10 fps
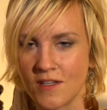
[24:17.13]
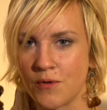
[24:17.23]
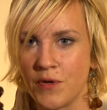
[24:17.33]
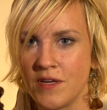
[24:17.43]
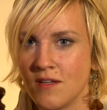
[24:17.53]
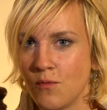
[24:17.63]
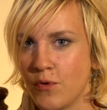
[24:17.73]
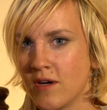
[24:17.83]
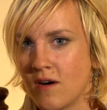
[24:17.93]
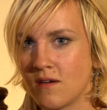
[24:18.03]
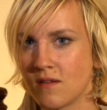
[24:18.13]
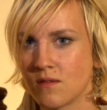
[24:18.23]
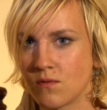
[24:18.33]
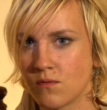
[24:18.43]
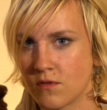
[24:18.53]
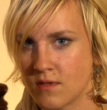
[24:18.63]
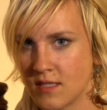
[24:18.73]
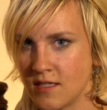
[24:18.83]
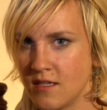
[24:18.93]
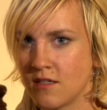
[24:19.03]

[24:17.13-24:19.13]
Like we, we all see